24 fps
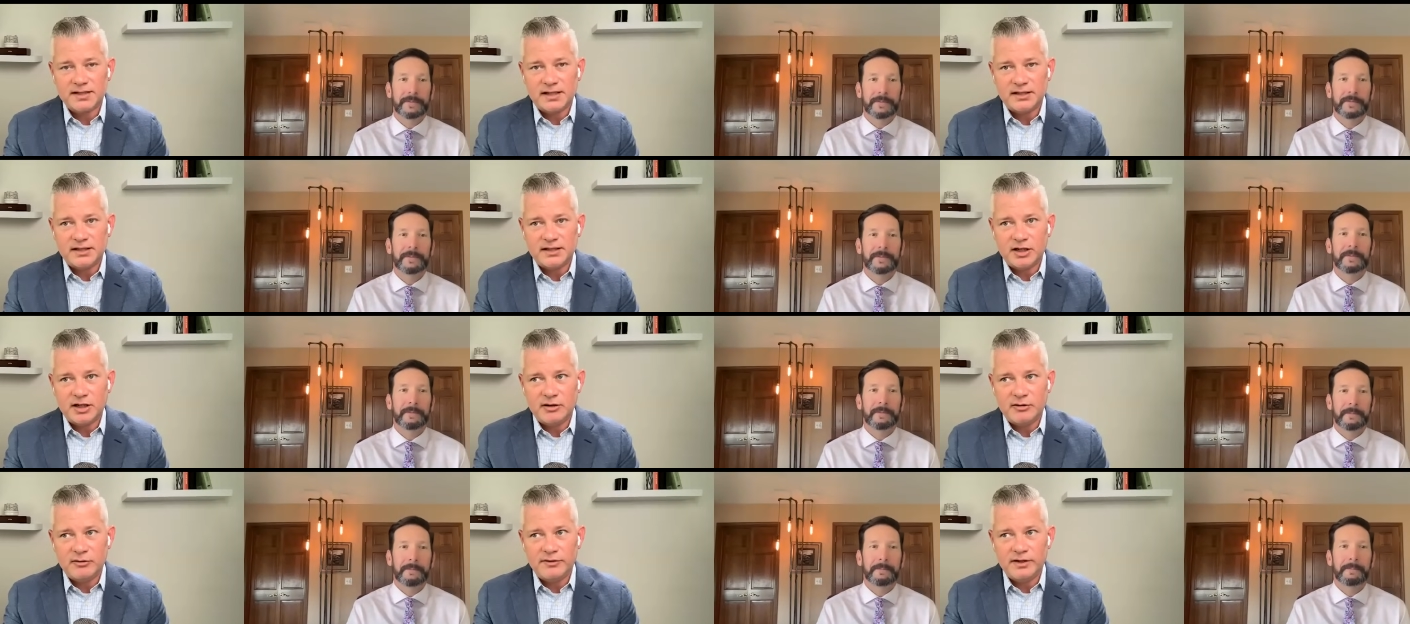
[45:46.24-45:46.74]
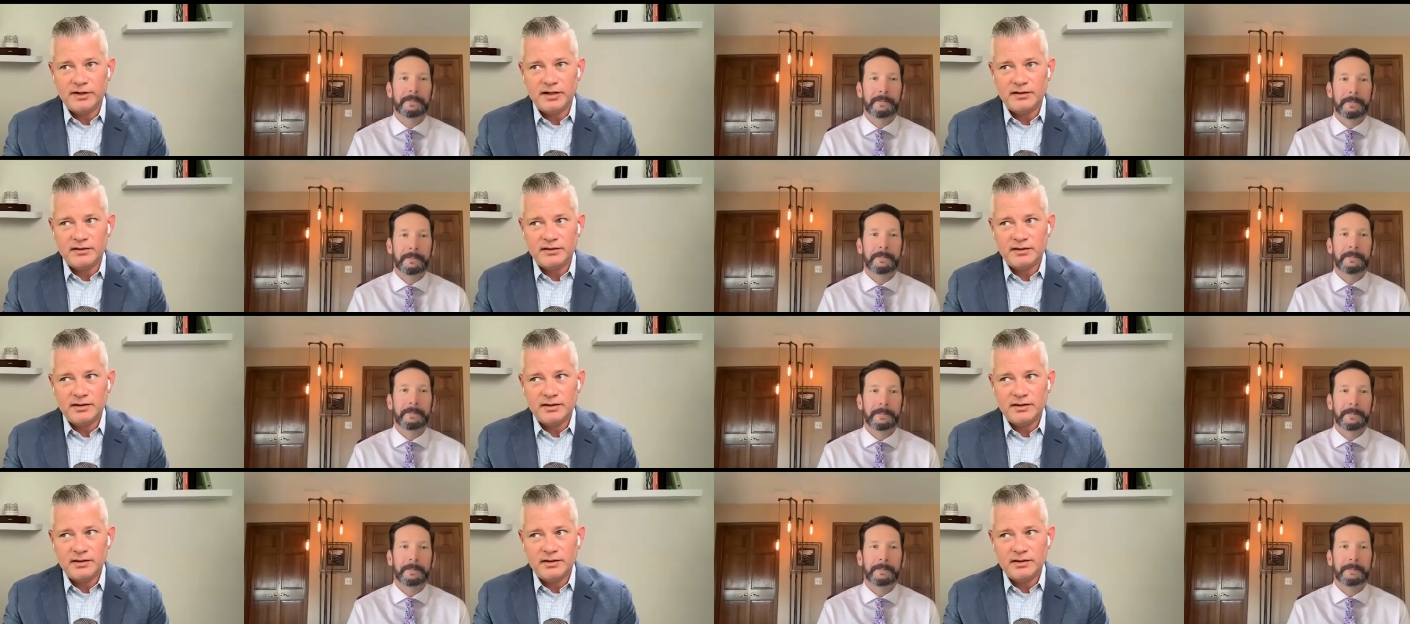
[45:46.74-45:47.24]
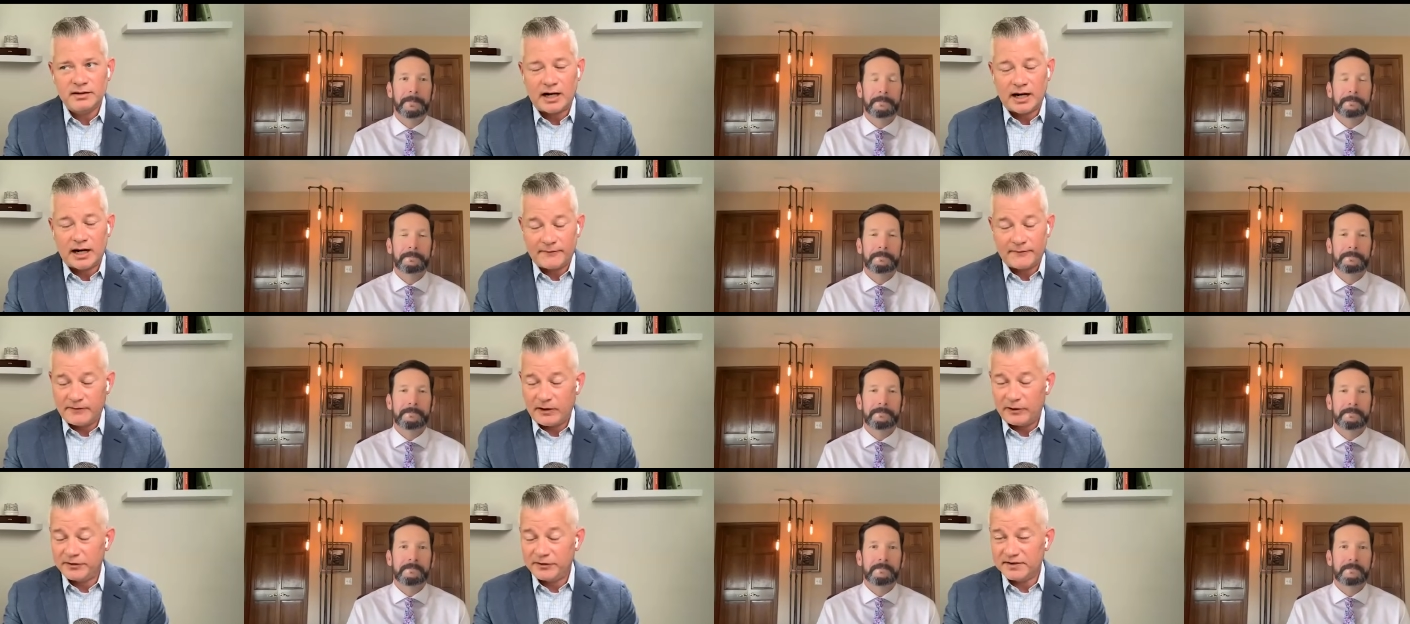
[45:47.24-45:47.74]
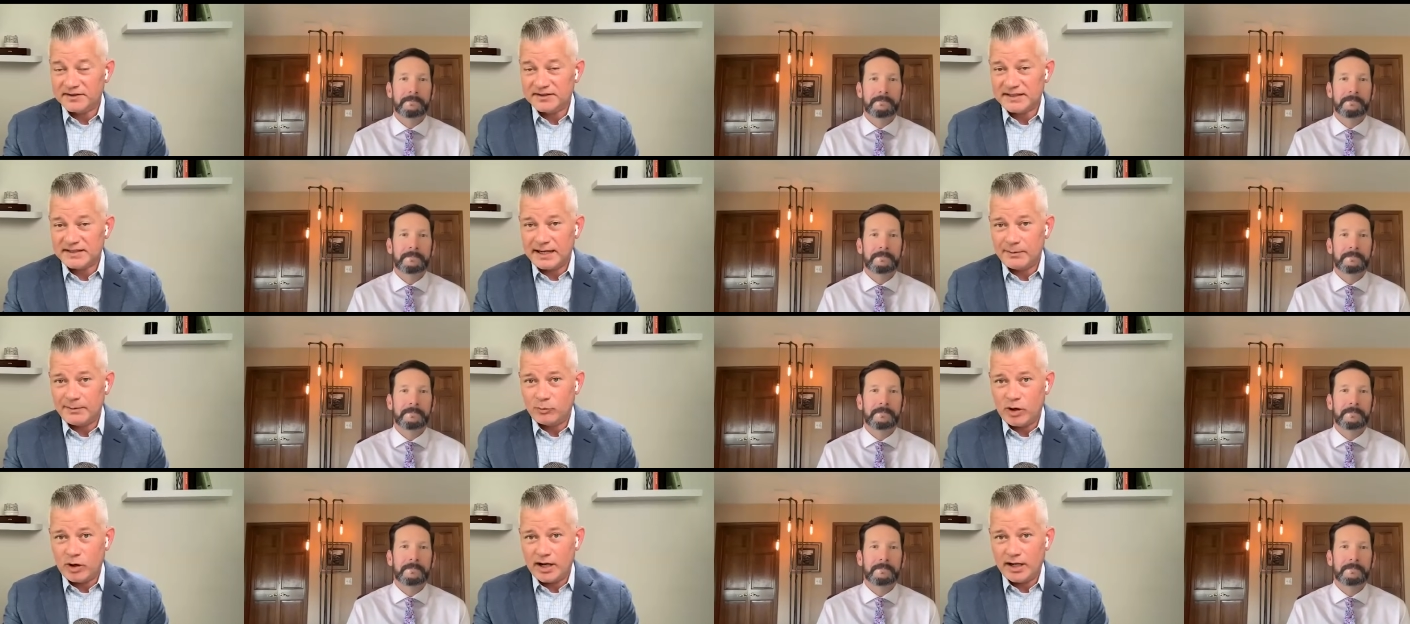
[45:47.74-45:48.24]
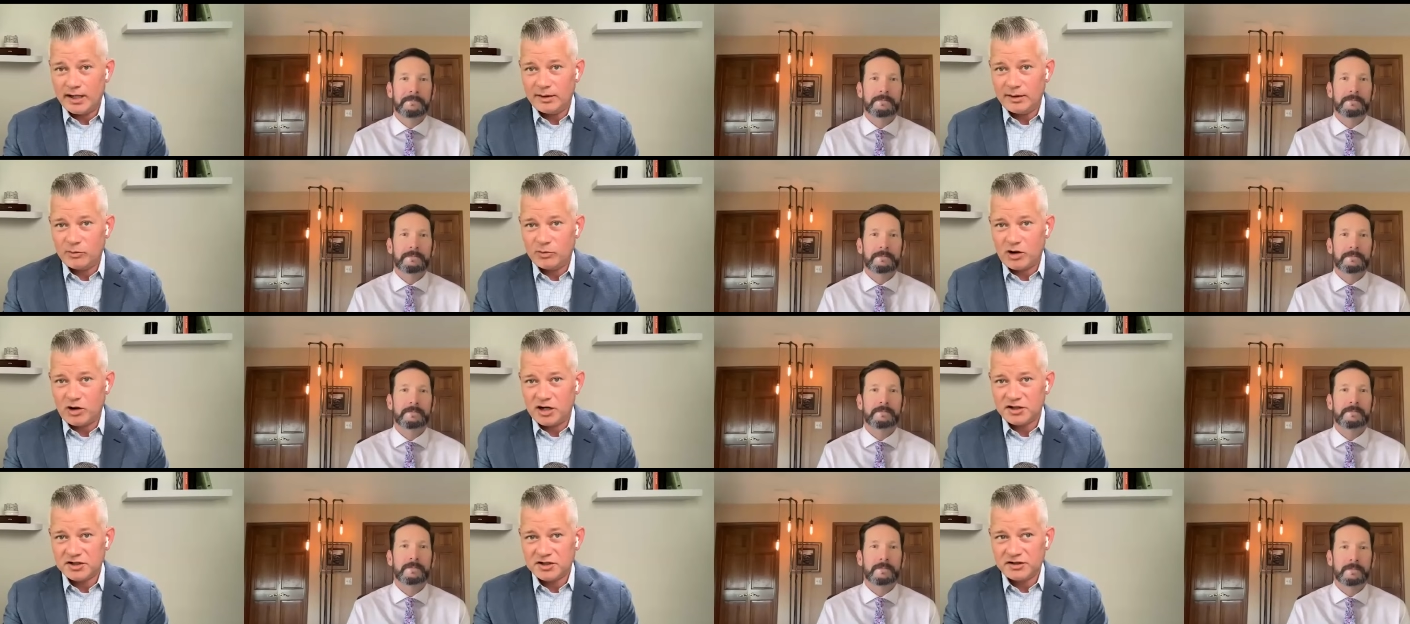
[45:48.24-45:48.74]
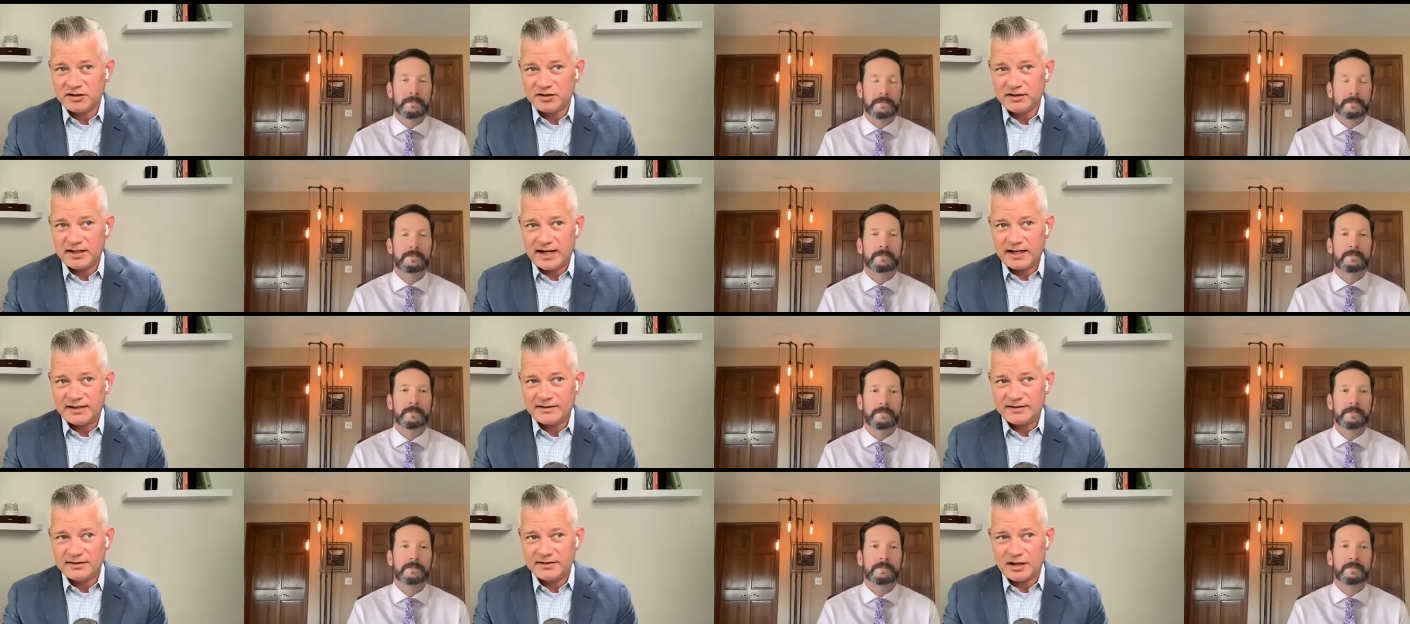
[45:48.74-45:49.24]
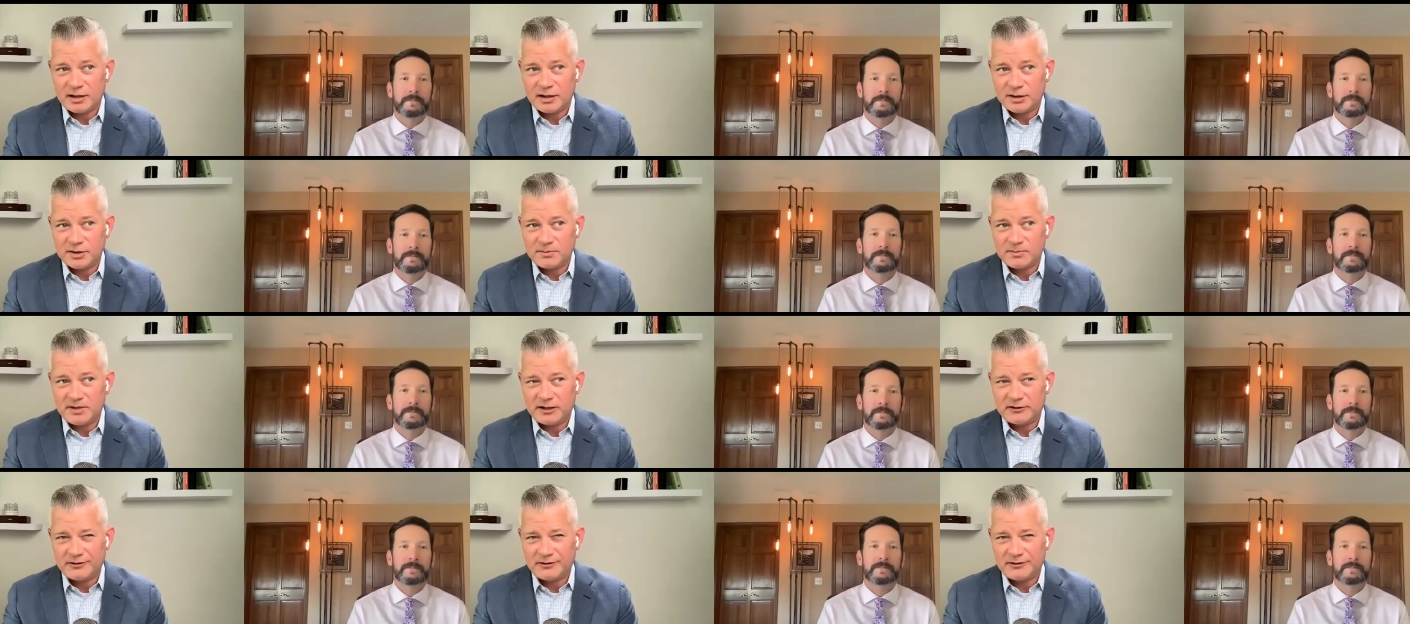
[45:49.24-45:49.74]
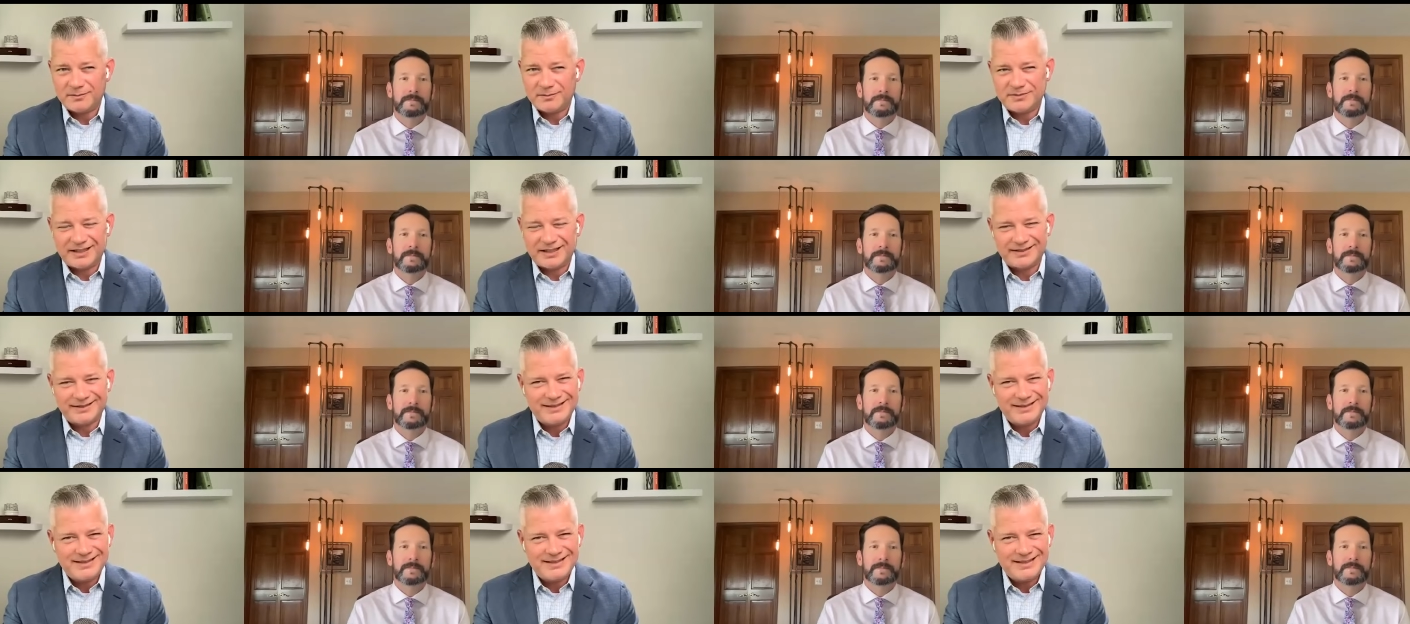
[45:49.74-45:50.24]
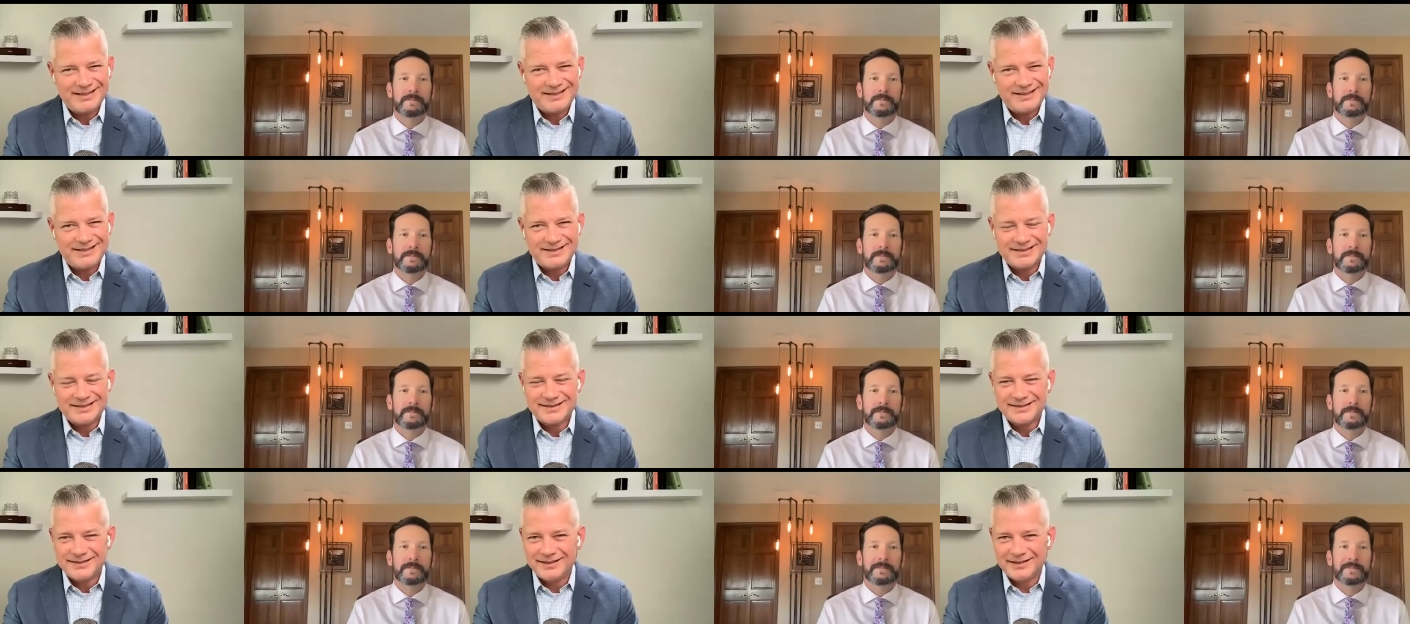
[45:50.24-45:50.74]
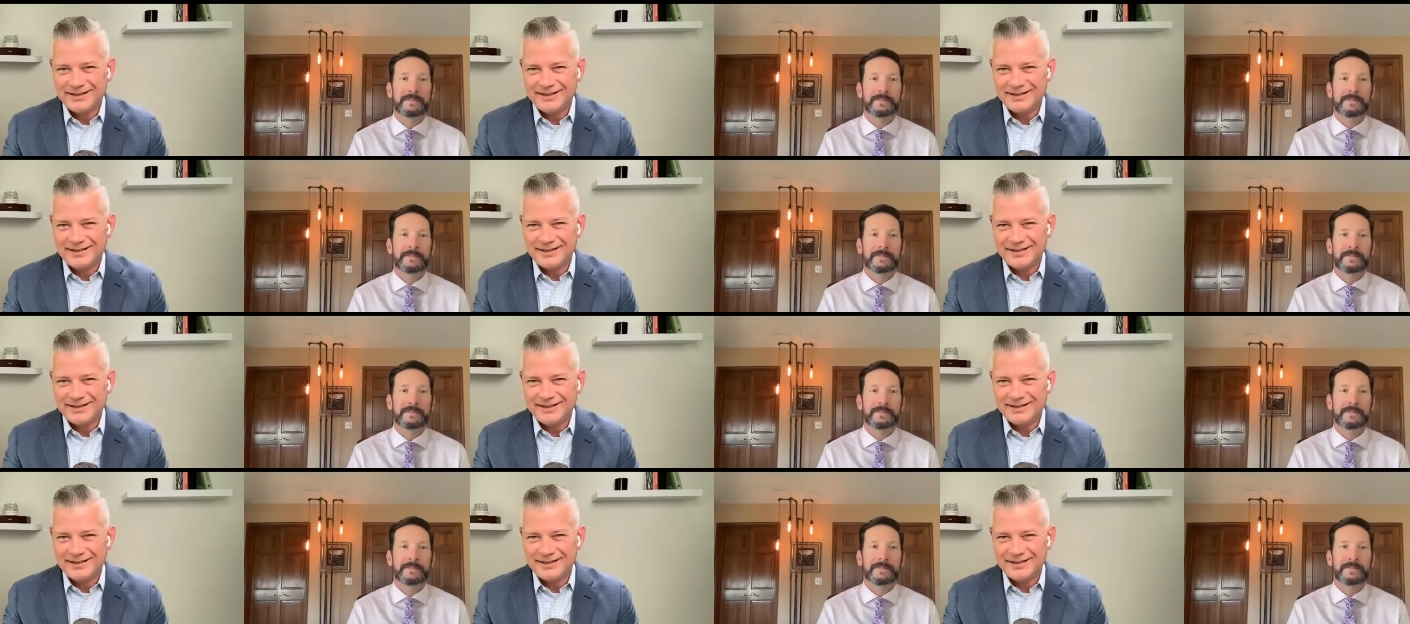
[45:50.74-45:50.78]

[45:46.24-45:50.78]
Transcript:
Speaker 1: I know that I felt the same way watching that documentary. I'm like, this.